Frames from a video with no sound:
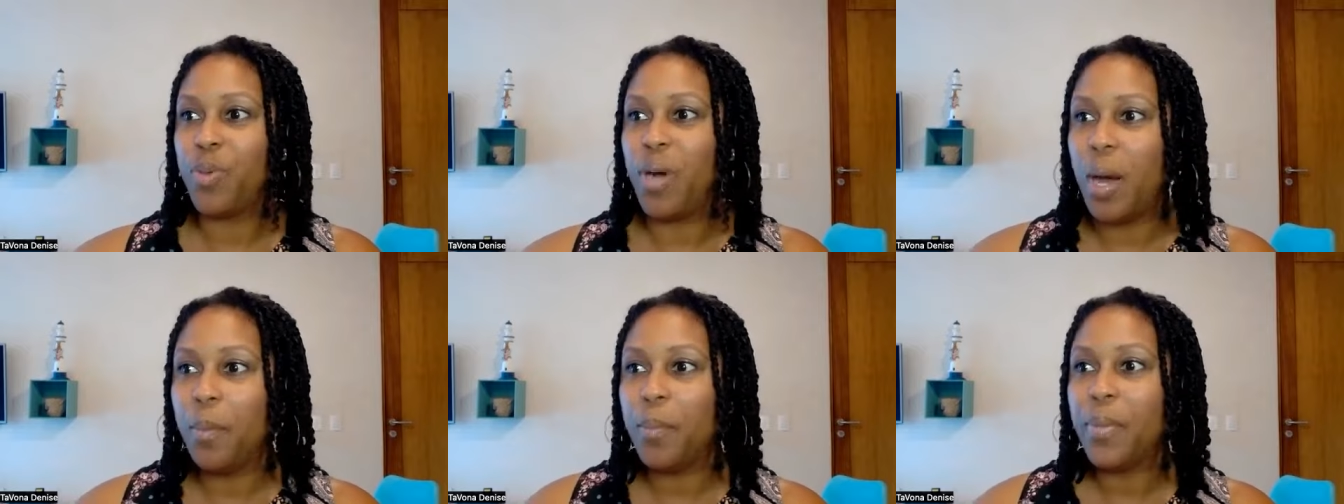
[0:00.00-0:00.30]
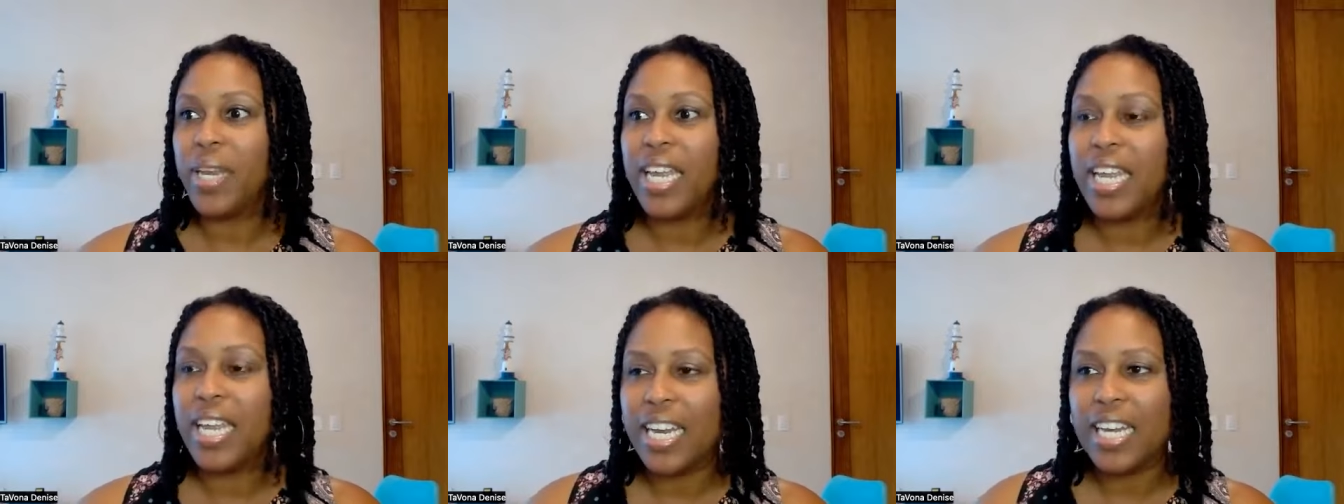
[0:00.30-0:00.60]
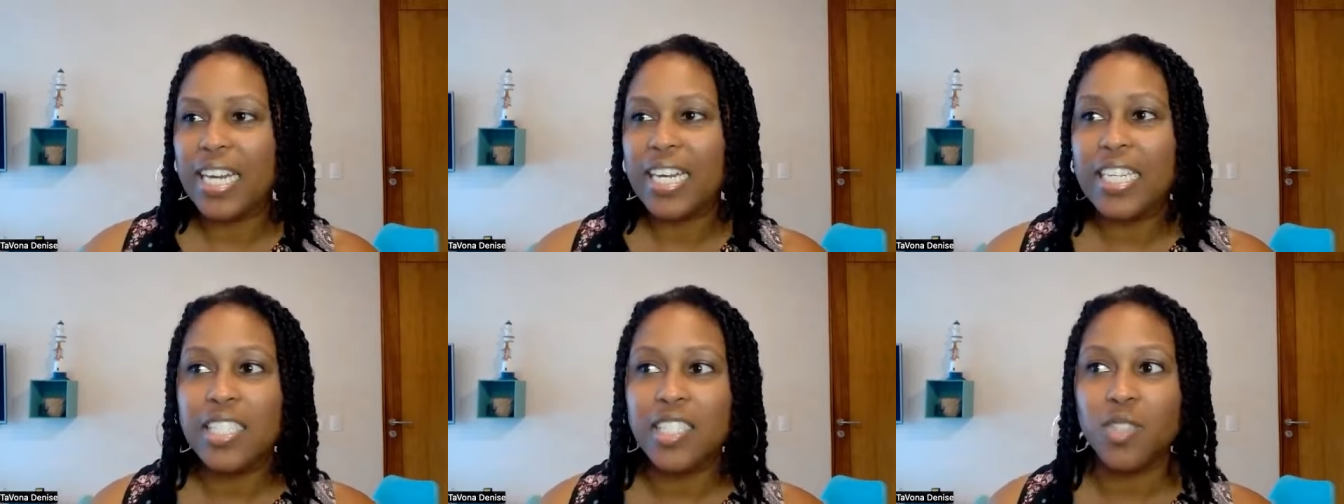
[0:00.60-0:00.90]
pumping it
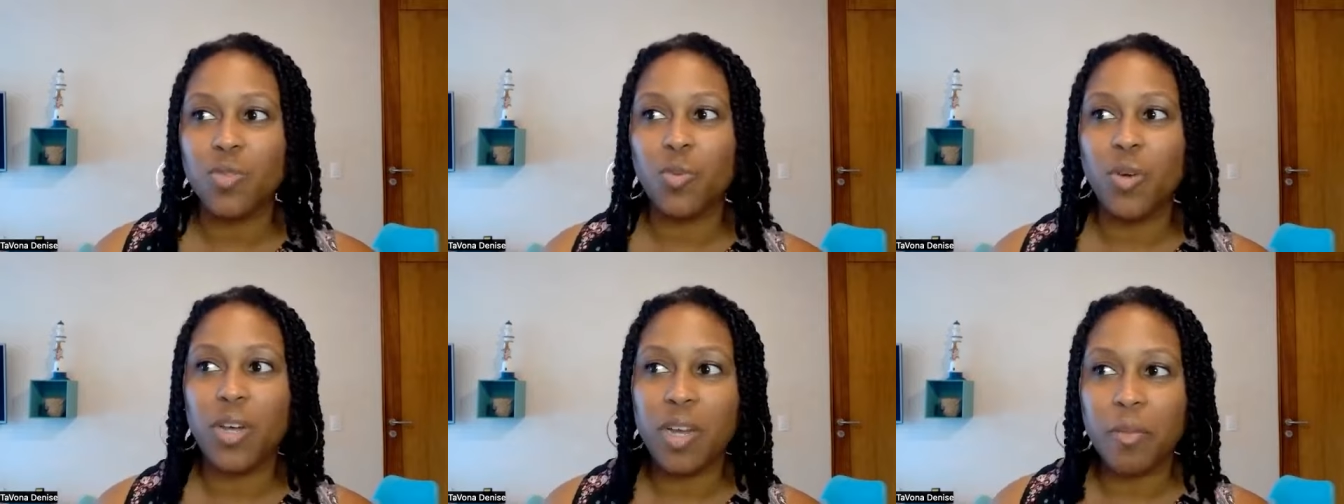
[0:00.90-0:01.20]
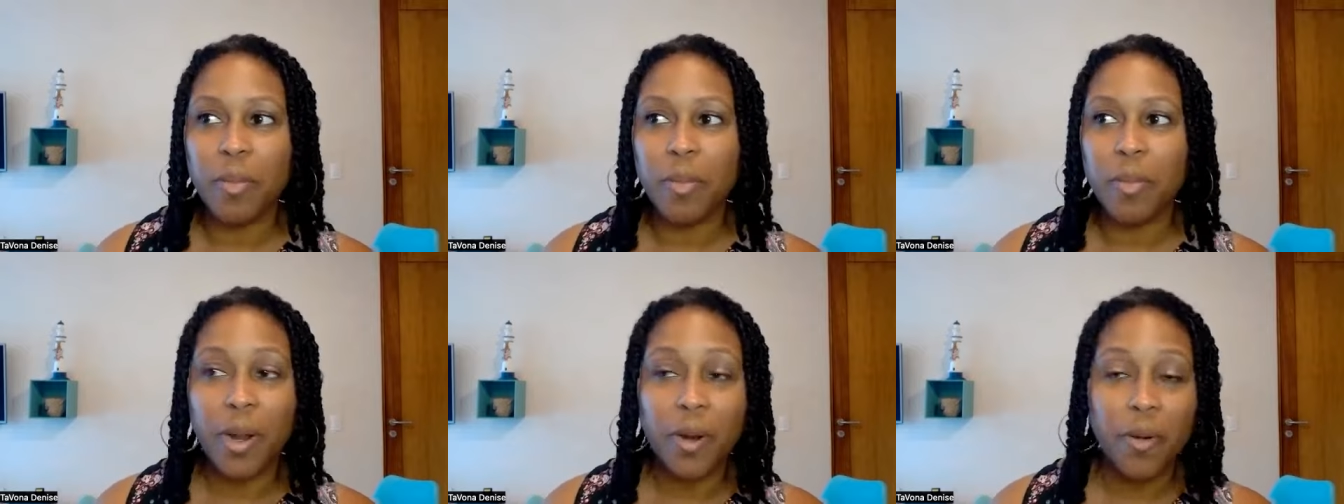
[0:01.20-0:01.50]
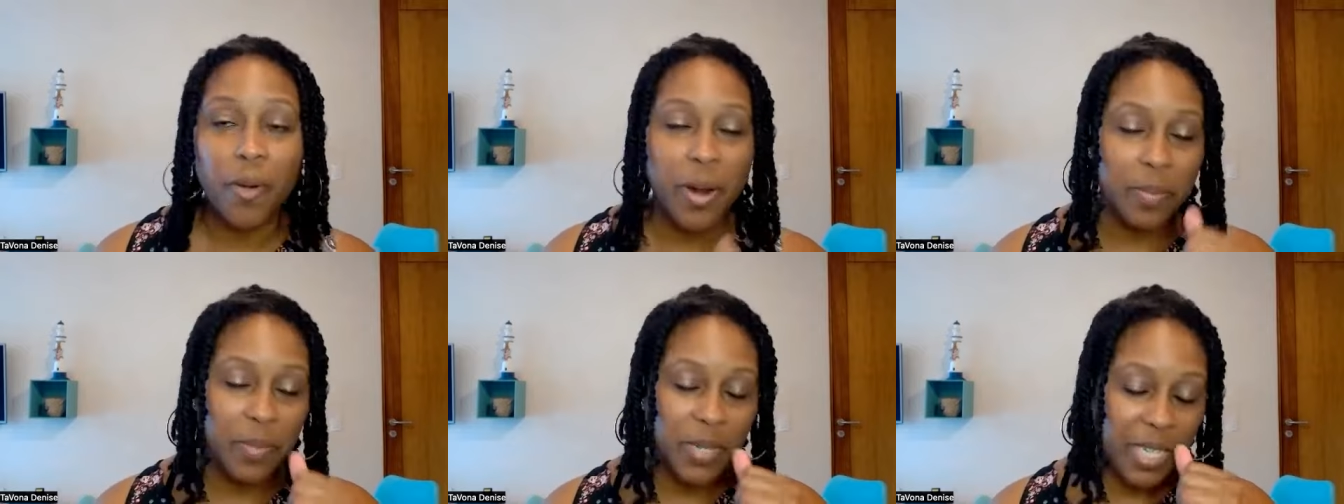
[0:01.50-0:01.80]
and at least the one at my
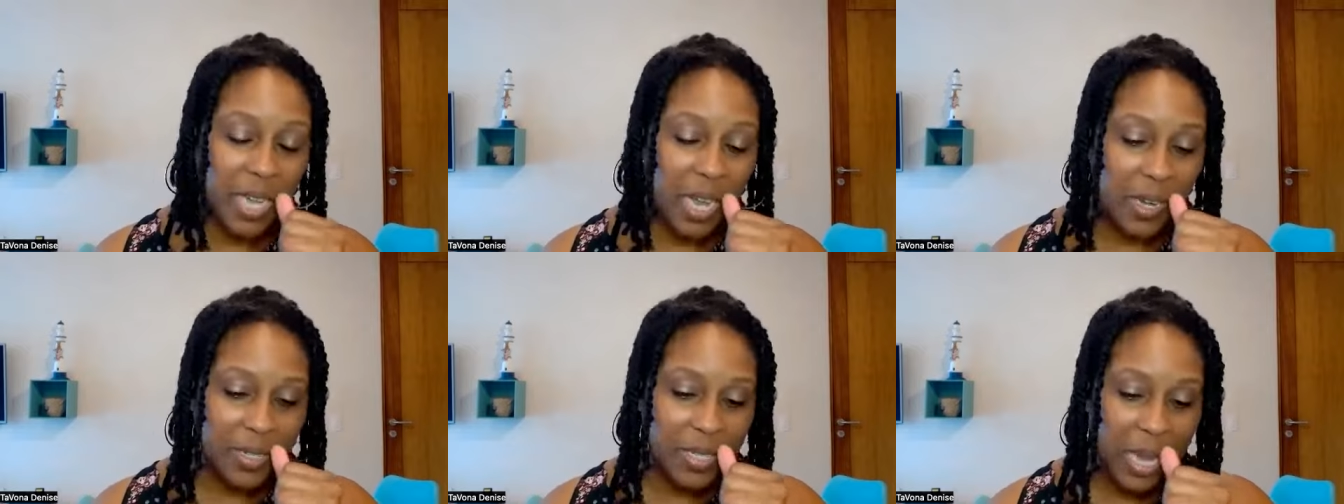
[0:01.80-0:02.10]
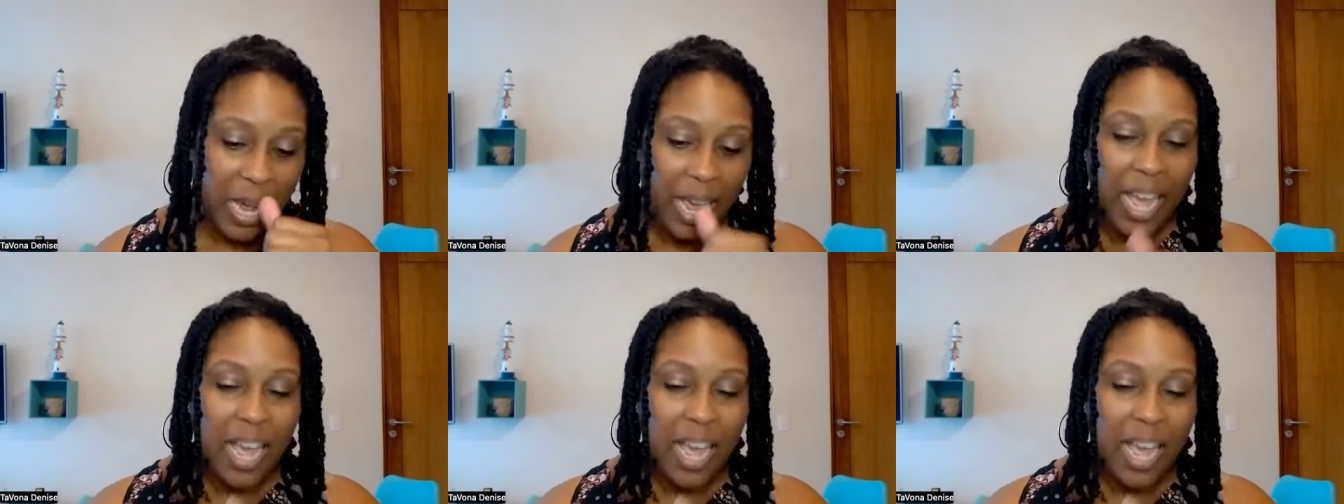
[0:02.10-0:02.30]
grandma's house